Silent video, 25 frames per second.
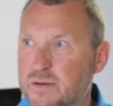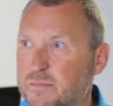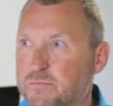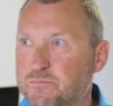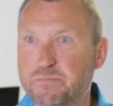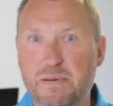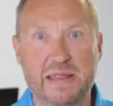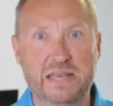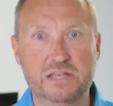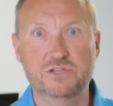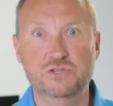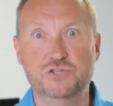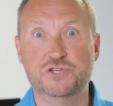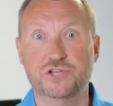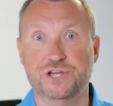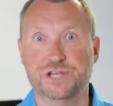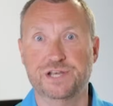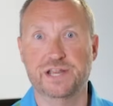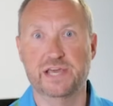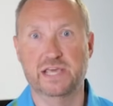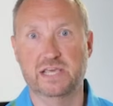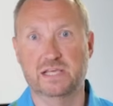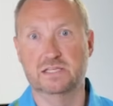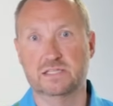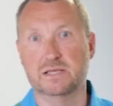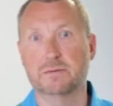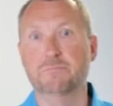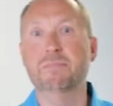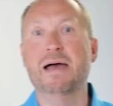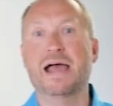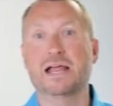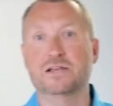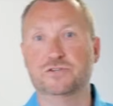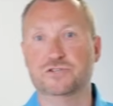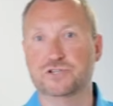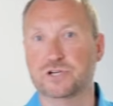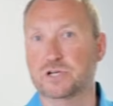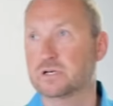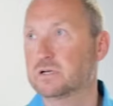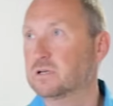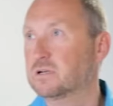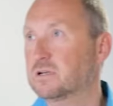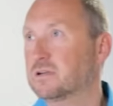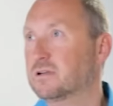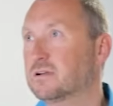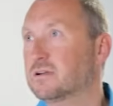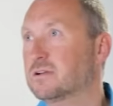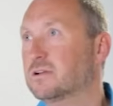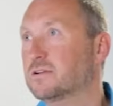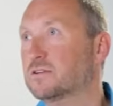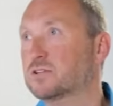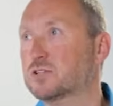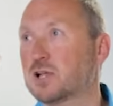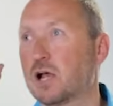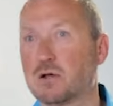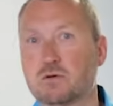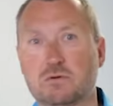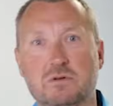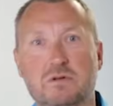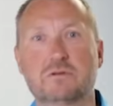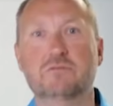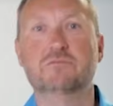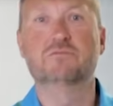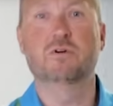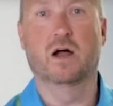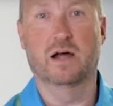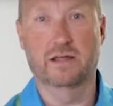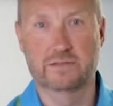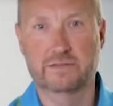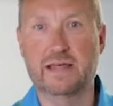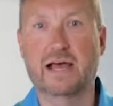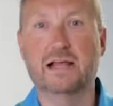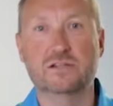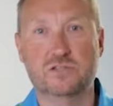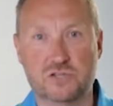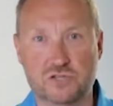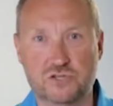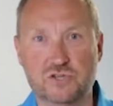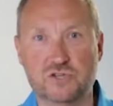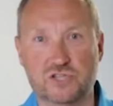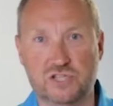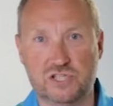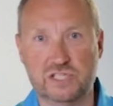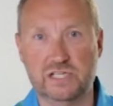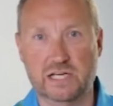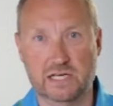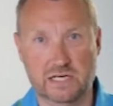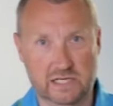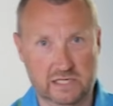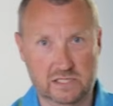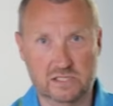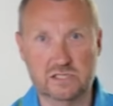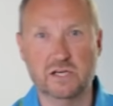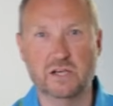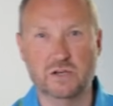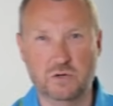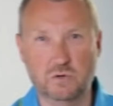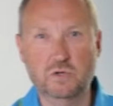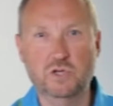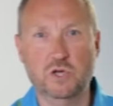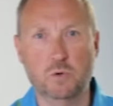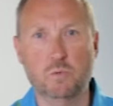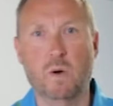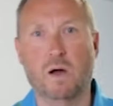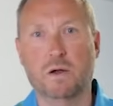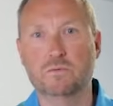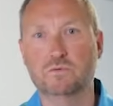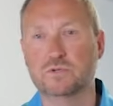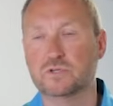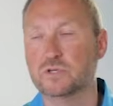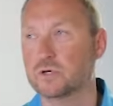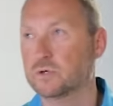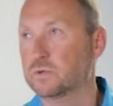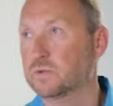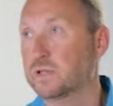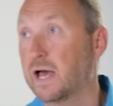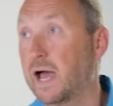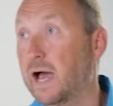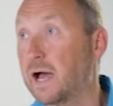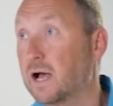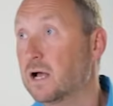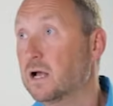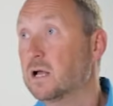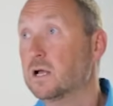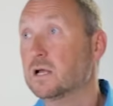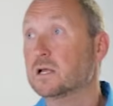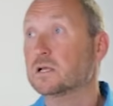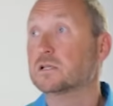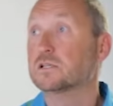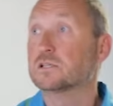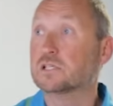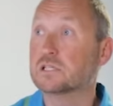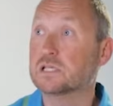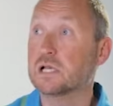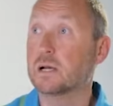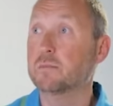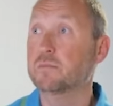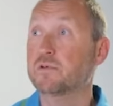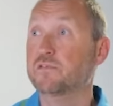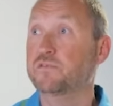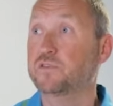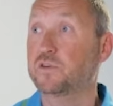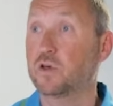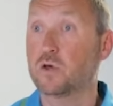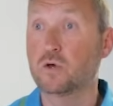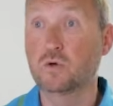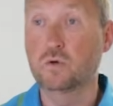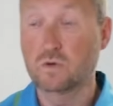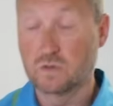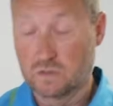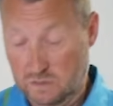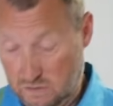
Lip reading: bend your knees, imagine. So, right, that's just silly. So you won't do that. Some of you